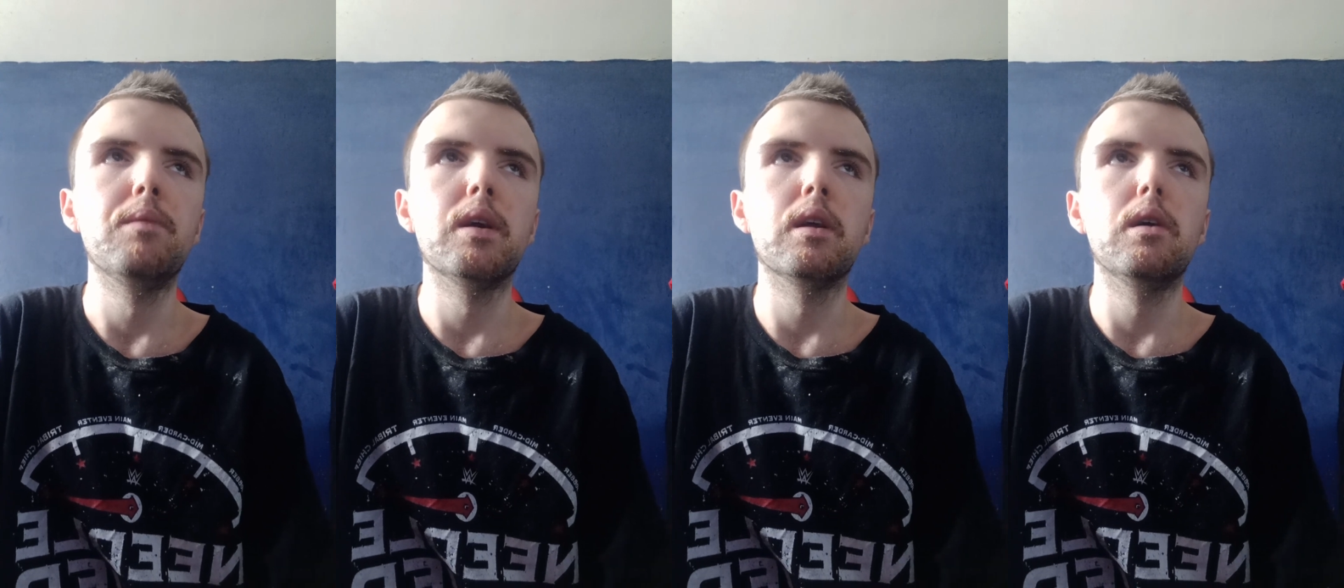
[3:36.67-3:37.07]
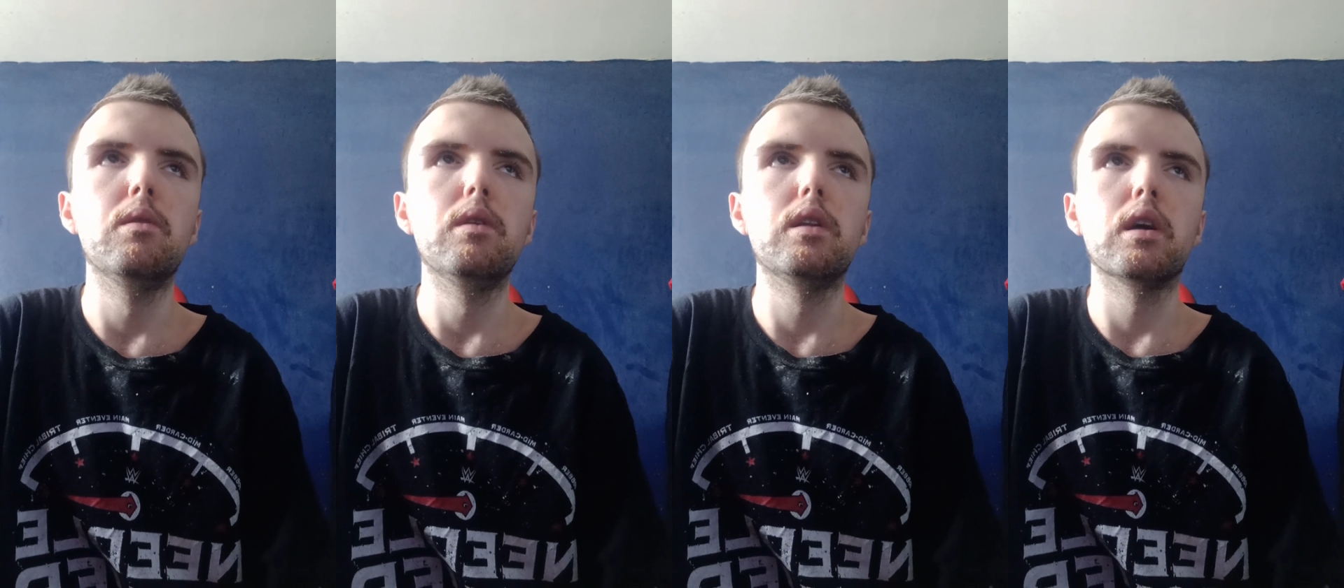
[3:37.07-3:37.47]
You know,
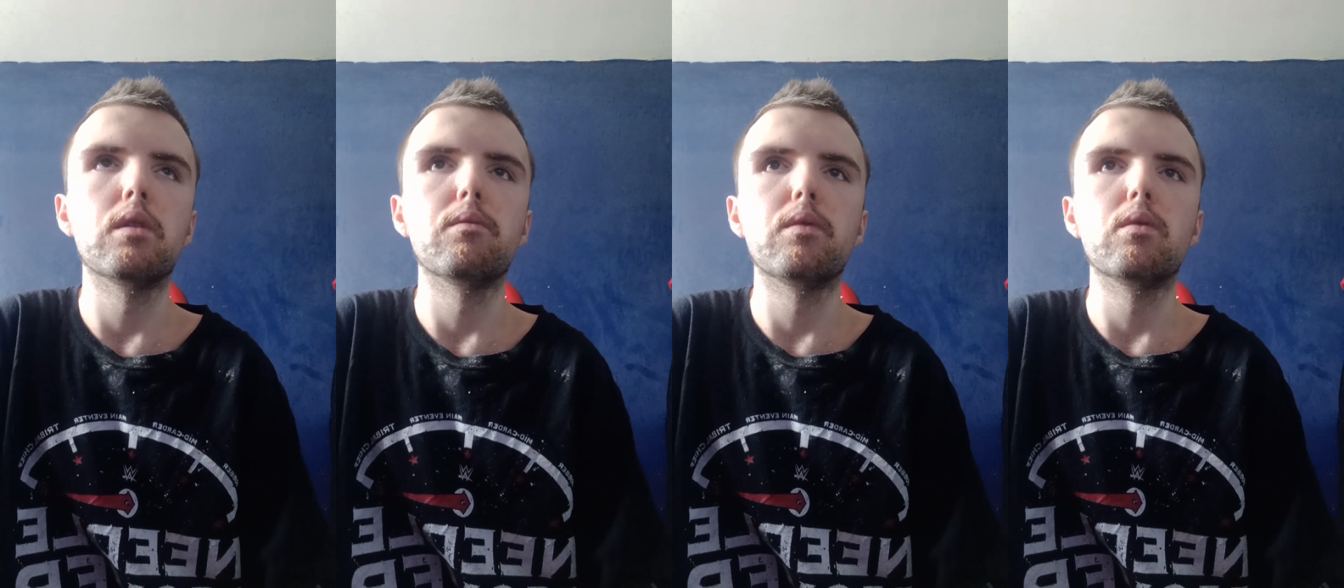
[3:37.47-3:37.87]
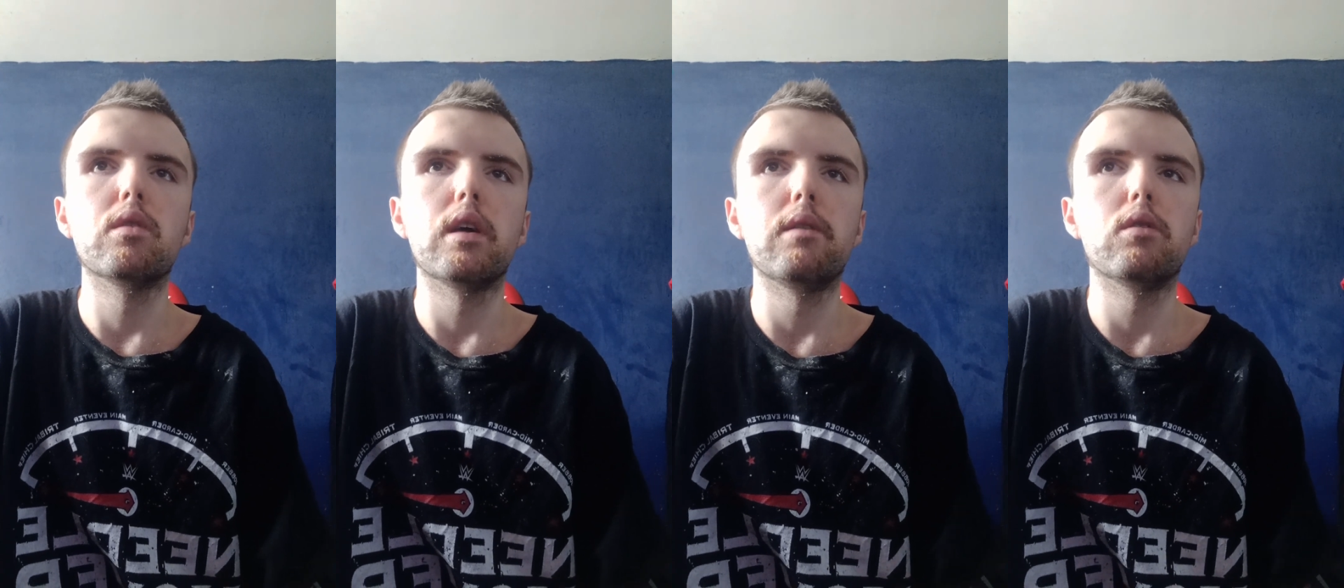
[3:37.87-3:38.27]
it doesn't feel
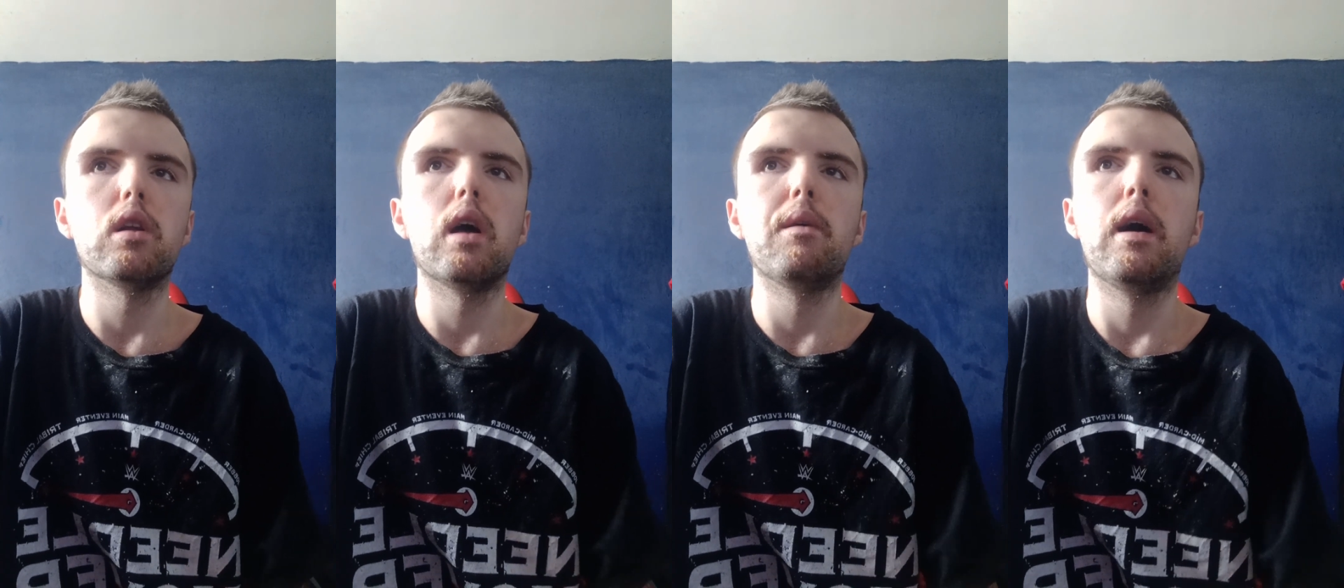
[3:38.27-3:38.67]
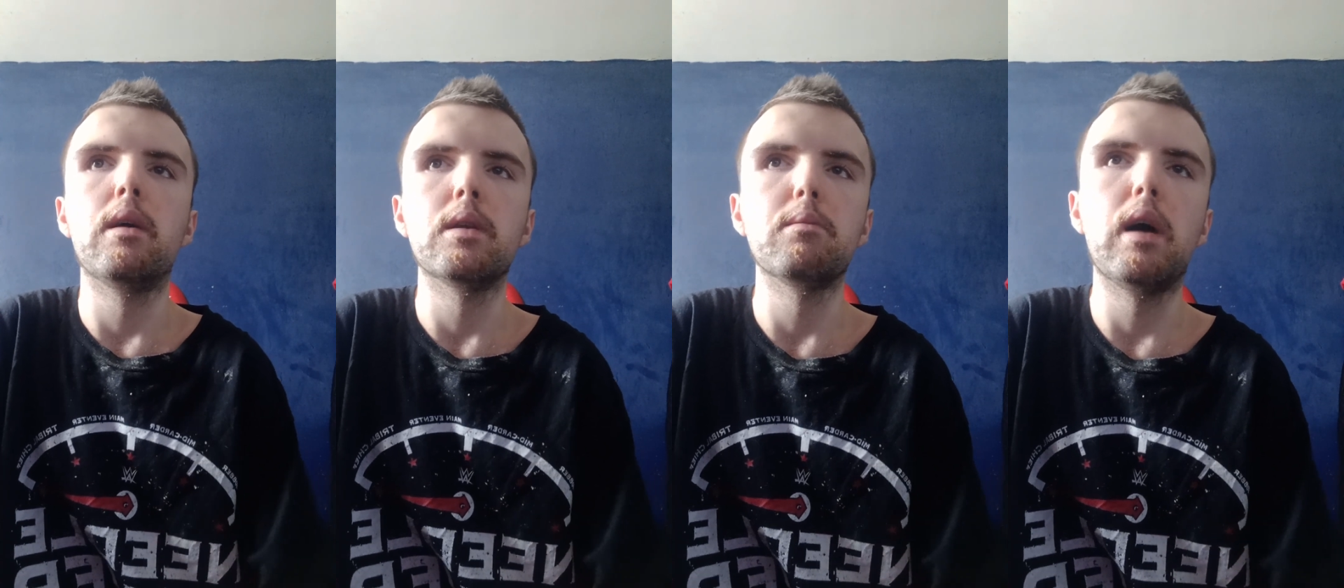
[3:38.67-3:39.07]
safe to go
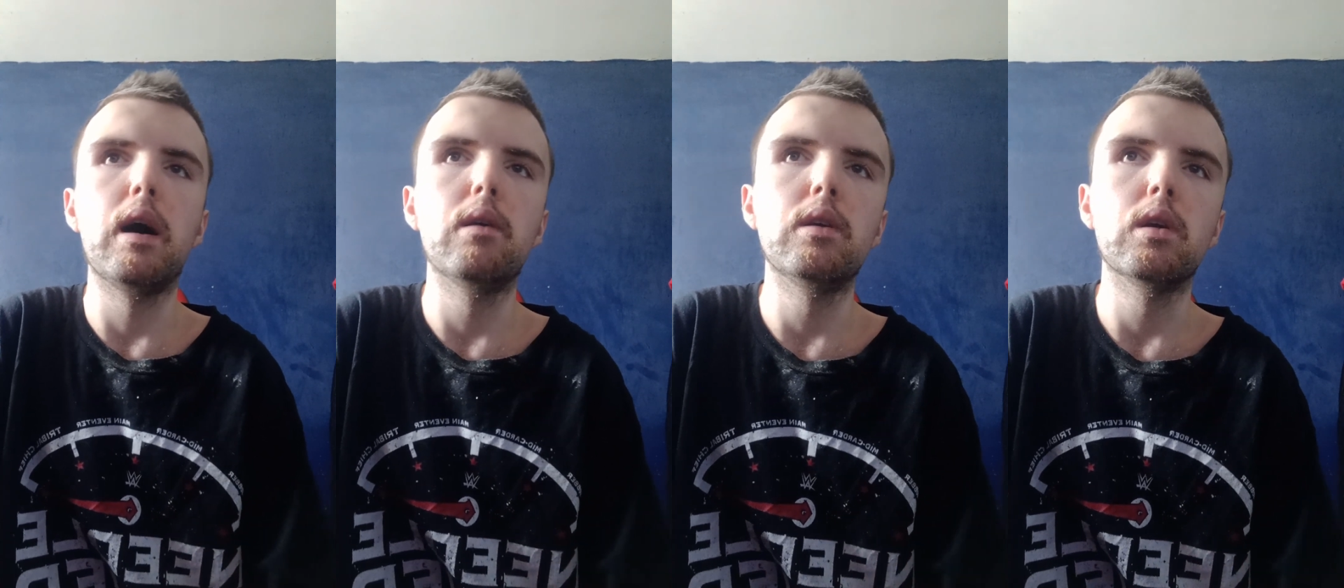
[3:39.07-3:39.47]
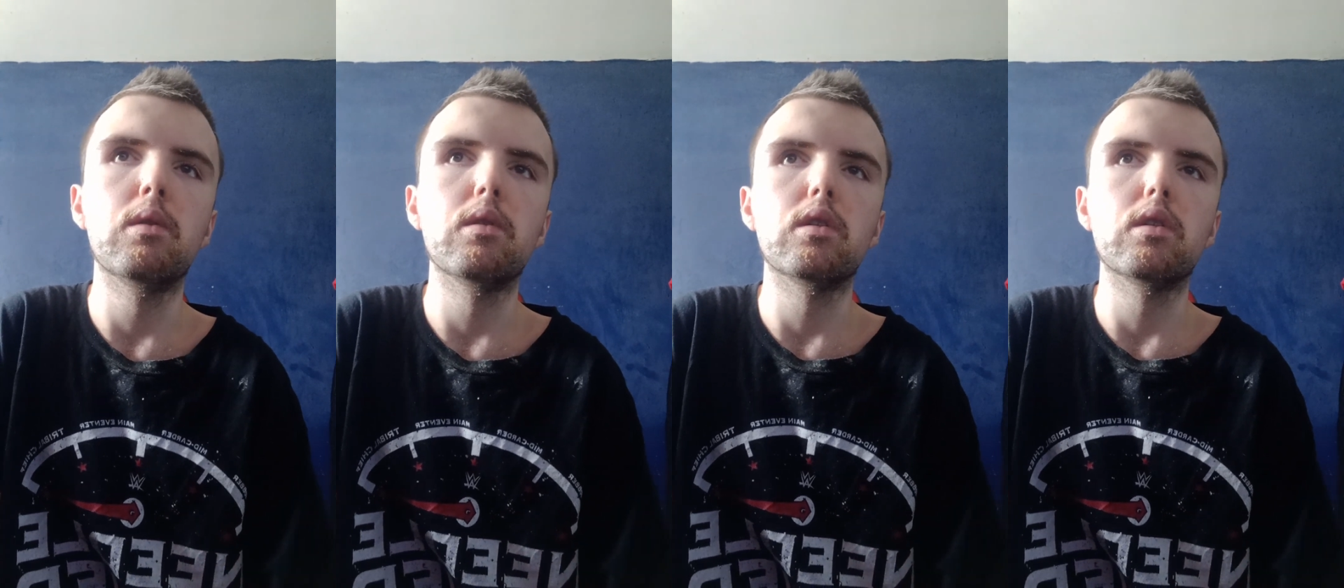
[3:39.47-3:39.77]
out and about, you know,